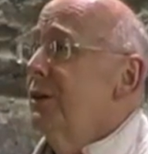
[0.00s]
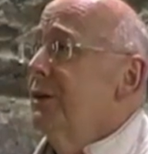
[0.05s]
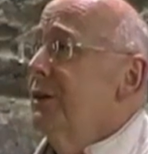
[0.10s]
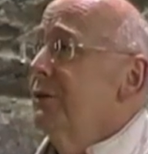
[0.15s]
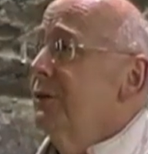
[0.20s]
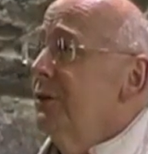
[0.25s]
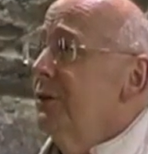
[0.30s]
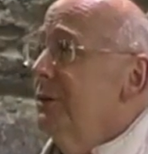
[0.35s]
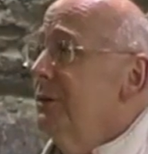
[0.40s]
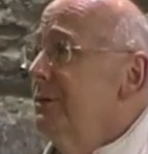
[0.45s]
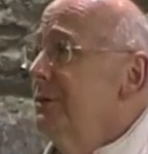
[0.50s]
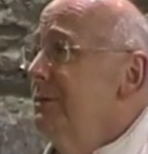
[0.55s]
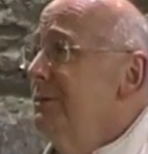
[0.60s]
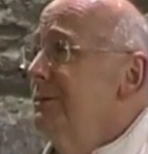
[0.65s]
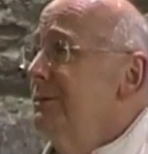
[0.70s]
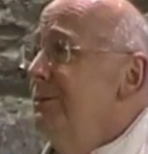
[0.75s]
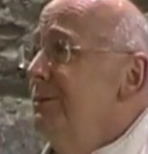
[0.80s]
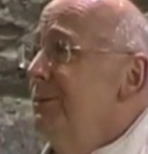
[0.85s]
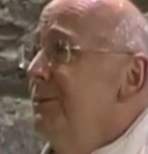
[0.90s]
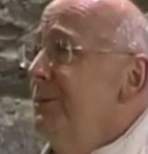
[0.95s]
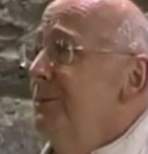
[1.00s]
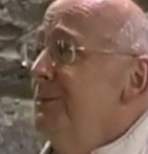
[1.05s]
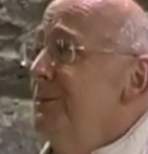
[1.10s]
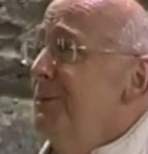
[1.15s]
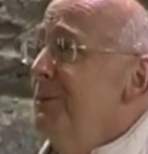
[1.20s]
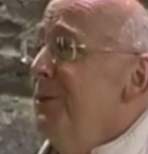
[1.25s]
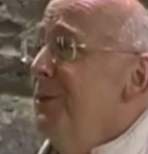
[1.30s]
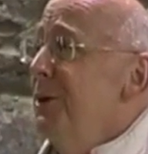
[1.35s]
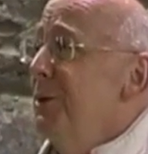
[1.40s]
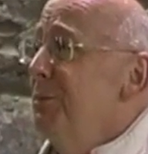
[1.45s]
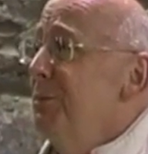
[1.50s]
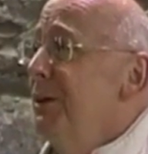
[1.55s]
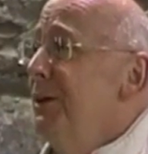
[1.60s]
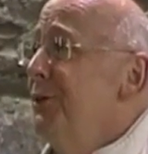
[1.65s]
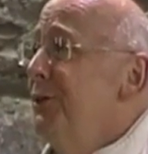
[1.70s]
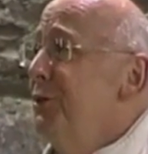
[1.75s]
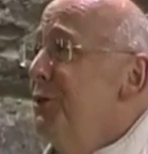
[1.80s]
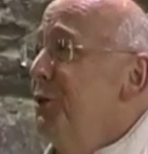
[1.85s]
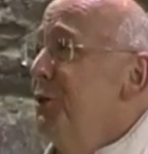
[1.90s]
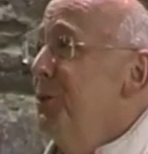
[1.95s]
looking for their
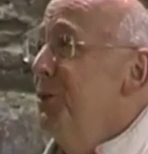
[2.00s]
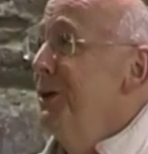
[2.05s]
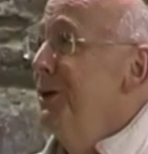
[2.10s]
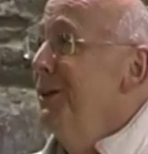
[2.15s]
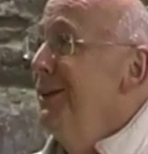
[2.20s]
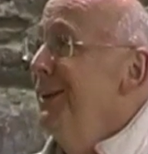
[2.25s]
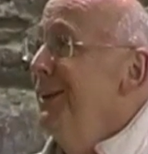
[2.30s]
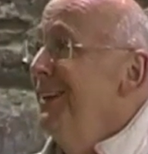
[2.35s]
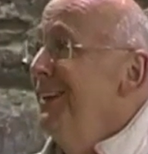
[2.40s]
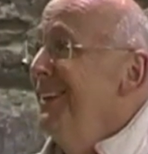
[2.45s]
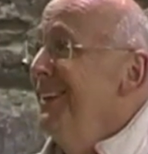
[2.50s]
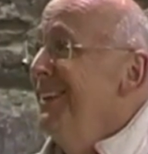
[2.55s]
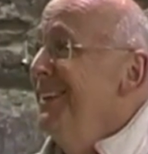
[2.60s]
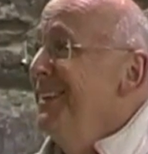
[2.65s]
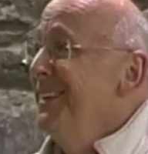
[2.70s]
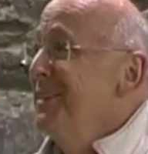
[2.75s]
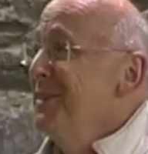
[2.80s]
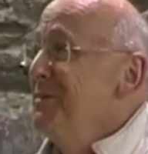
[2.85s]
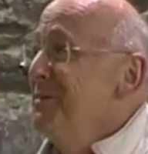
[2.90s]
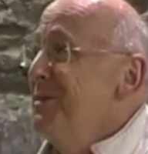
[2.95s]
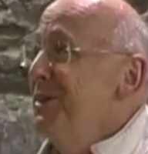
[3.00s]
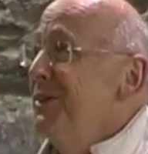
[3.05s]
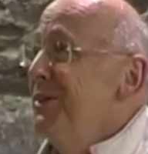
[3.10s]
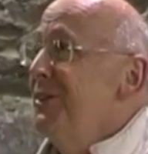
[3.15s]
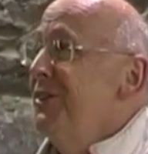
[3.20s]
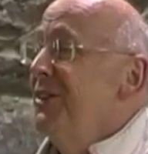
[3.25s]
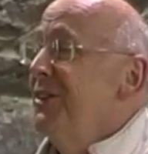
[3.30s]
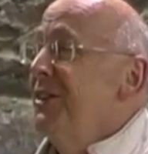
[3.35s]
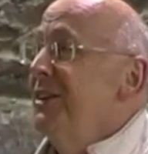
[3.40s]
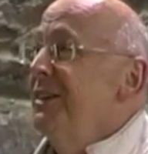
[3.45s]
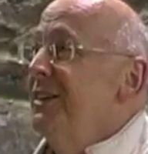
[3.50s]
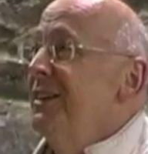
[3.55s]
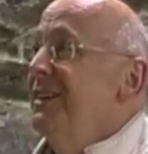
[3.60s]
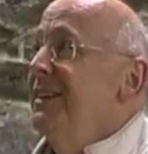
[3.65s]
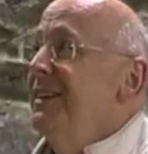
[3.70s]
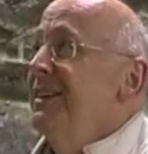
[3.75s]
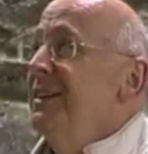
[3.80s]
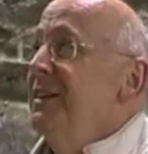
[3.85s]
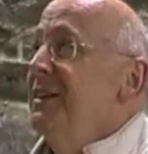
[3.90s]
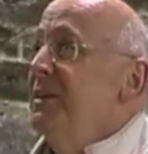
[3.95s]
place in the will, but
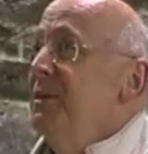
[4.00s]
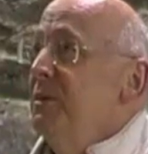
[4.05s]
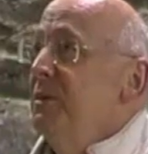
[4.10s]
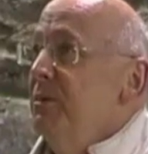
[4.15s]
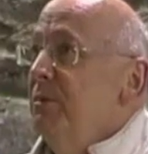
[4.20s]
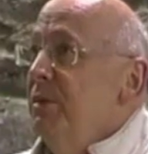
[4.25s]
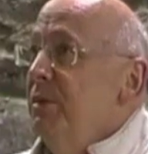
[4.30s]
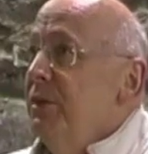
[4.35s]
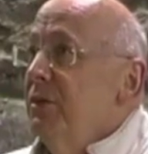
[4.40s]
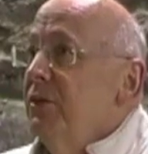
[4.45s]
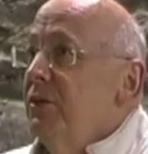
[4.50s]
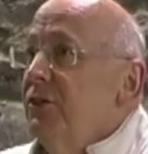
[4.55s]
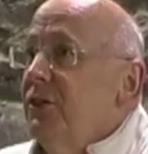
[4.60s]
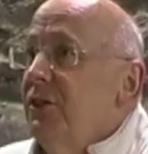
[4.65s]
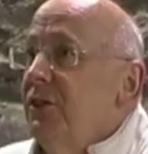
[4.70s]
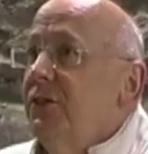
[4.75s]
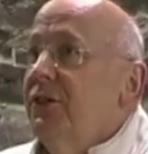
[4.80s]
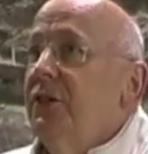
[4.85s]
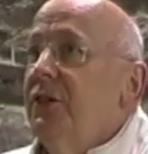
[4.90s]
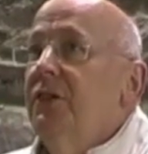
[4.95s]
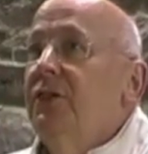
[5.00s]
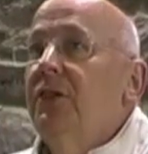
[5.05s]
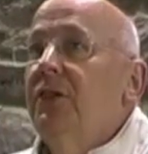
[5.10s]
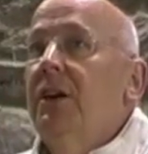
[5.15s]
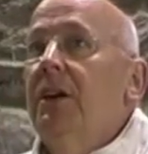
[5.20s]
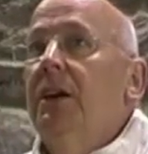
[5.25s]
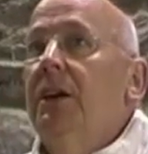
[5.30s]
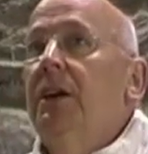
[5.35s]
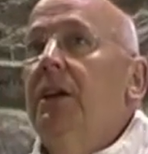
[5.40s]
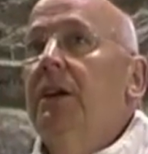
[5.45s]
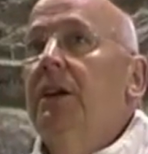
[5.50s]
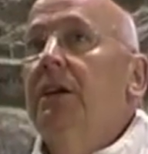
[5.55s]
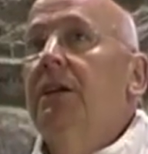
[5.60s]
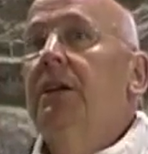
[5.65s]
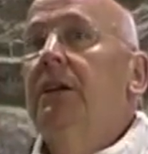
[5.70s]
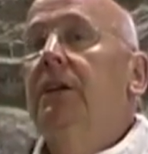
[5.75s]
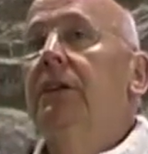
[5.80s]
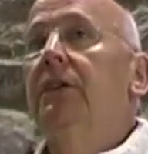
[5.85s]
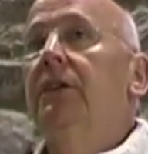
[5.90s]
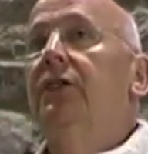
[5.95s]
because this is a
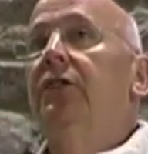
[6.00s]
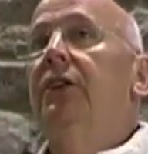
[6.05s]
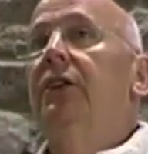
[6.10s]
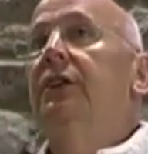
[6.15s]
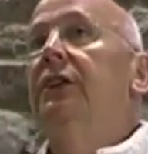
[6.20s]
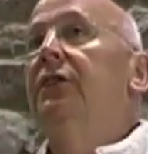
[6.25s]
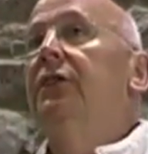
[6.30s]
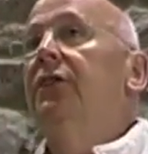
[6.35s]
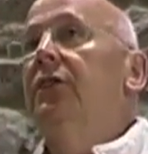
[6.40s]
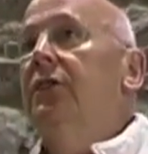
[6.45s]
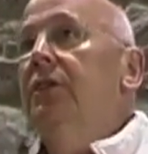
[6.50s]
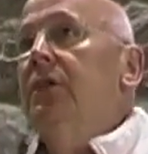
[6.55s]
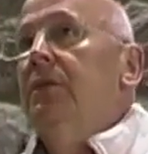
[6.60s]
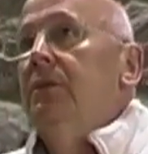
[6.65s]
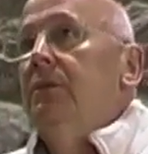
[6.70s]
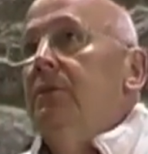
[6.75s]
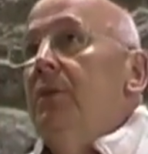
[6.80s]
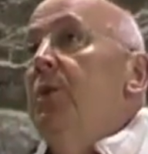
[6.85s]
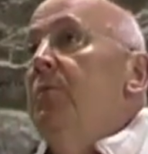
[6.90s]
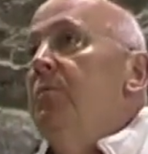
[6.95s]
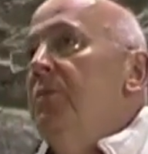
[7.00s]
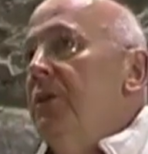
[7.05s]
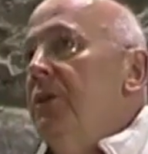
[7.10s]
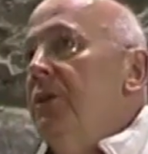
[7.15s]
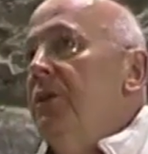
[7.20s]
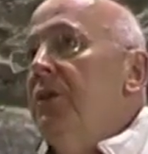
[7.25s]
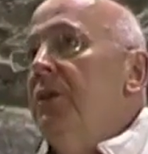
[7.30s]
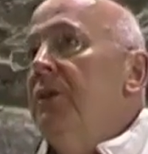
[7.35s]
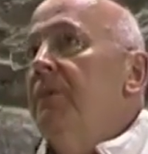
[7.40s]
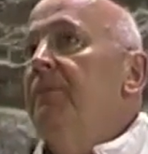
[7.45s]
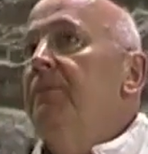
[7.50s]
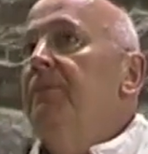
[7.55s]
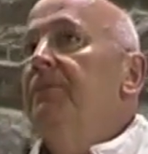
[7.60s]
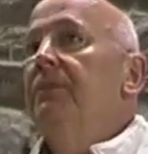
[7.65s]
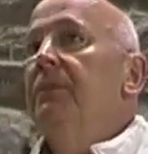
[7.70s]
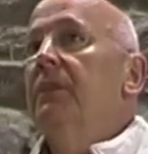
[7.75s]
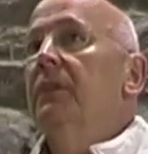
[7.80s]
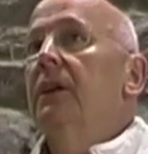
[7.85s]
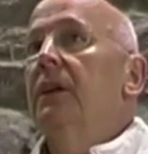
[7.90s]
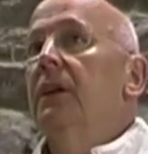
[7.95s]
significant moment
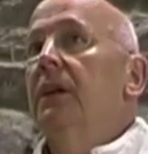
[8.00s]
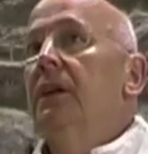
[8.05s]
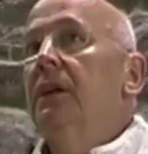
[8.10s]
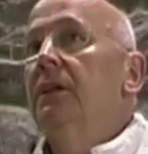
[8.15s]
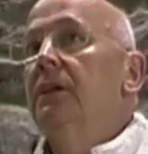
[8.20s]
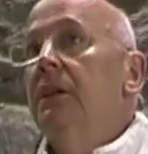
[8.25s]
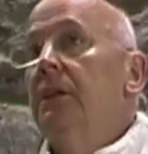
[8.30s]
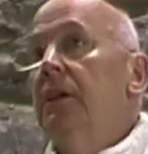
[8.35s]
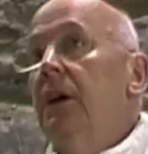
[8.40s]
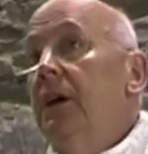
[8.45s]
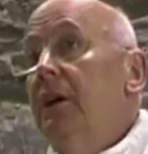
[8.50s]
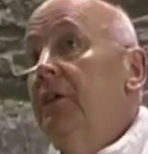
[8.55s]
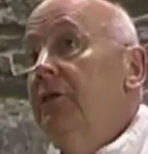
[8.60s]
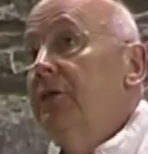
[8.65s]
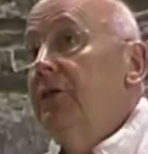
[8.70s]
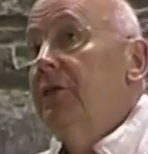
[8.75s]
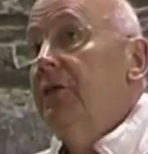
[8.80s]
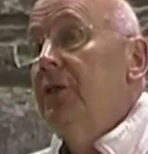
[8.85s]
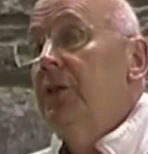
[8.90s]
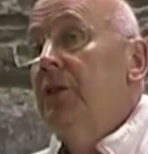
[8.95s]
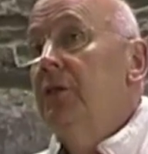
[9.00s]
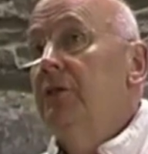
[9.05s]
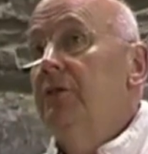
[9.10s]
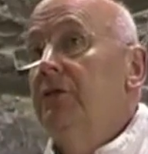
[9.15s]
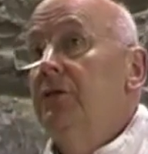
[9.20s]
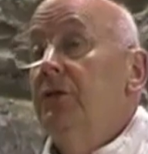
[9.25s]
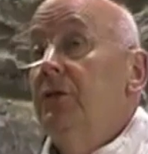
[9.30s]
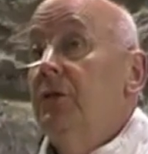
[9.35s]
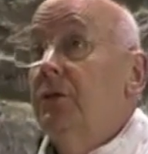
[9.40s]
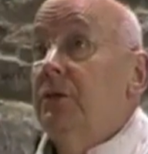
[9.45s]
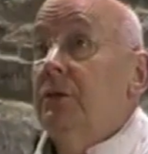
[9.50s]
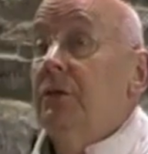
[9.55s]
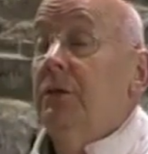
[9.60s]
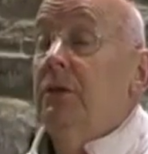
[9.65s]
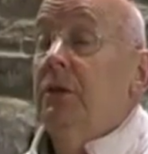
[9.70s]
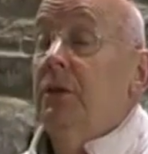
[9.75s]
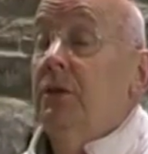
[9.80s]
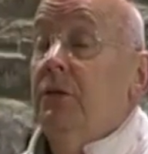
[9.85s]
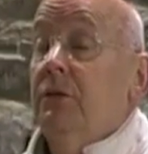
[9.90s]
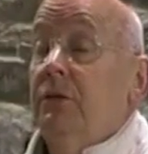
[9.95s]
in the life of
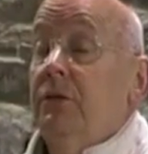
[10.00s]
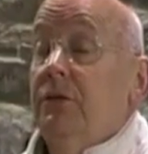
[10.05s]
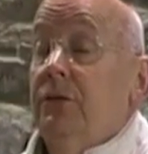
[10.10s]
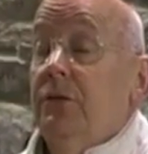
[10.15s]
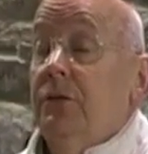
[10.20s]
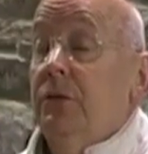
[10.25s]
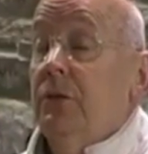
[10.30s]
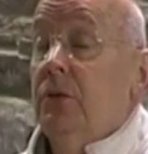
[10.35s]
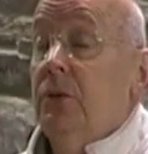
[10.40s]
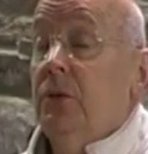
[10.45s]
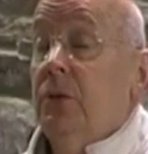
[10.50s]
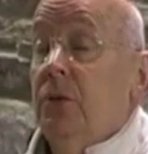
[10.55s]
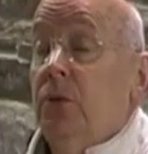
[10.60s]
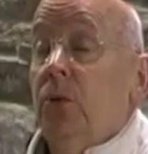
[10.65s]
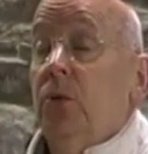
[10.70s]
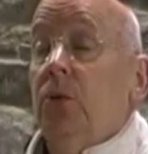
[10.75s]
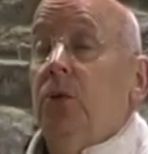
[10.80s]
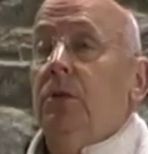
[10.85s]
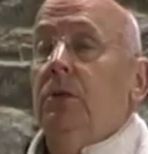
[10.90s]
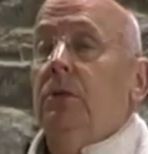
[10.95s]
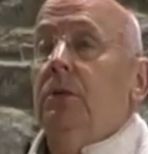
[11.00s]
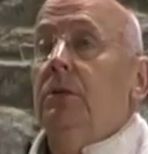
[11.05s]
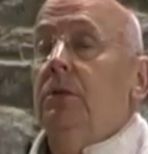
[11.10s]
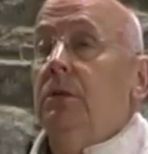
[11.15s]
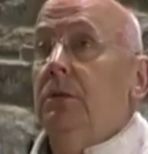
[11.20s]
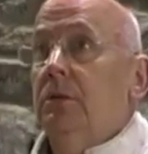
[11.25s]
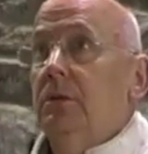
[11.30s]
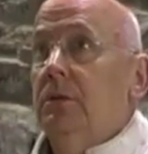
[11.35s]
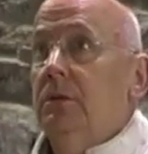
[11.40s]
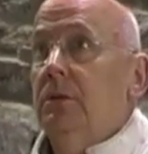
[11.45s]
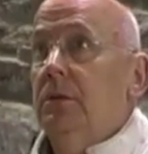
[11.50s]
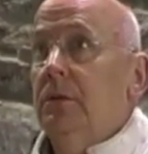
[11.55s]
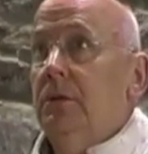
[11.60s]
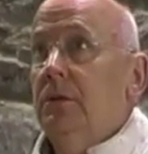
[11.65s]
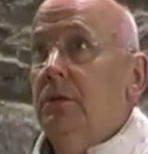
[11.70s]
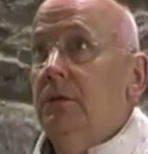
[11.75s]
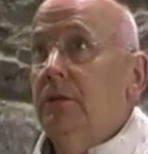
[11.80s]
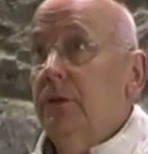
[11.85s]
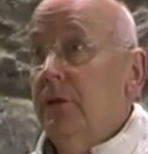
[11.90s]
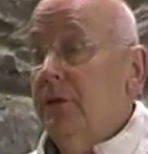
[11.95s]
all
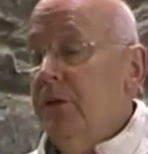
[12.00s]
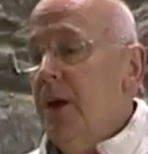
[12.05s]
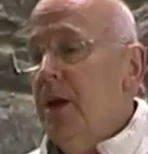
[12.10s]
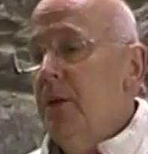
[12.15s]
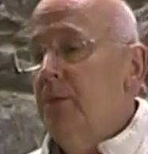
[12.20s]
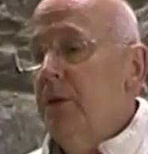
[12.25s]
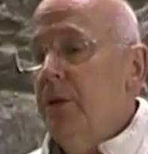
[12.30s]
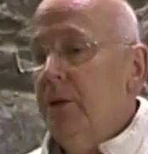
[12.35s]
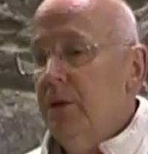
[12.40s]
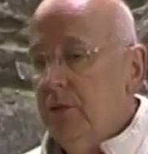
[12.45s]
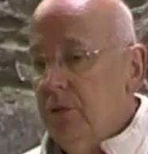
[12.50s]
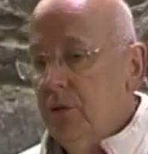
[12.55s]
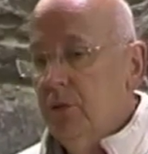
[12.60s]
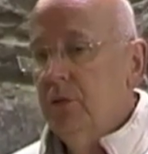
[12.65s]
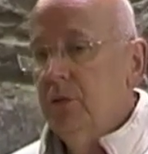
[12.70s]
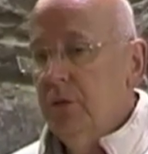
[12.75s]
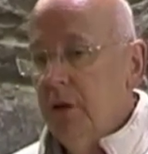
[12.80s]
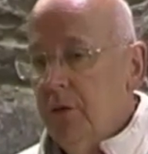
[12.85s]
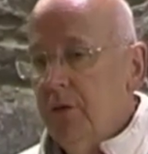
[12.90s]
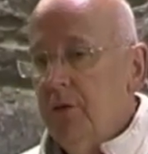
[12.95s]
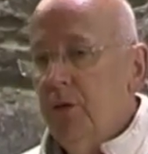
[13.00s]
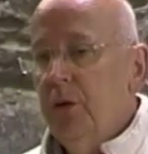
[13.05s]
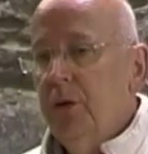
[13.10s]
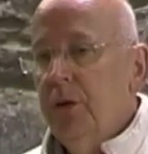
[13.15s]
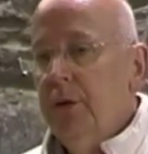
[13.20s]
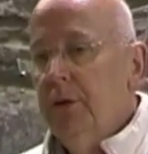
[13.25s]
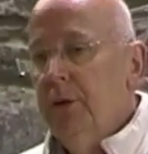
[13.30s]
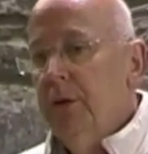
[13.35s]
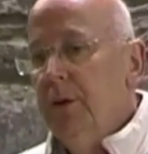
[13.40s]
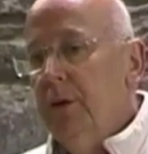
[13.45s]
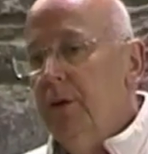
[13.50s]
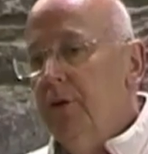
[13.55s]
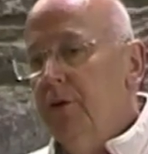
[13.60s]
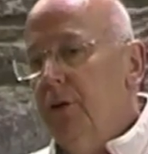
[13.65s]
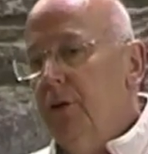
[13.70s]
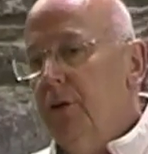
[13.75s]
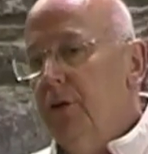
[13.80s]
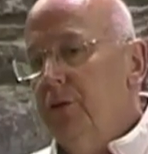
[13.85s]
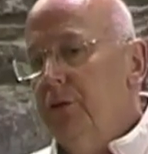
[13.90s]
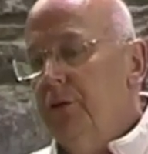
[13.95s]
the family, of everyone
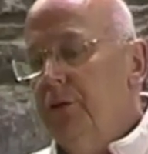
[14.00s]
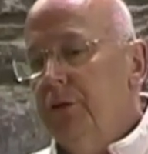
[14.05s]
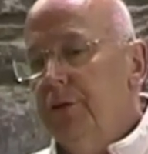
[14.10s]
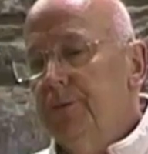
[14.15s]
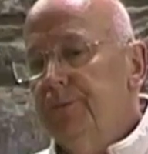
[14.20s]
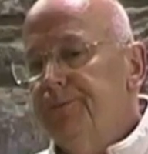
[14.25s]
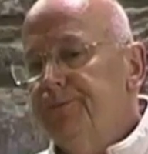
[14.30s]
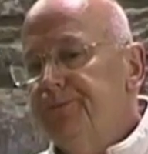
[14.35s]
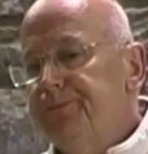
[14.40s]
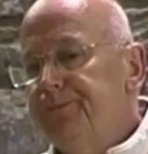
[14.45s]
involved.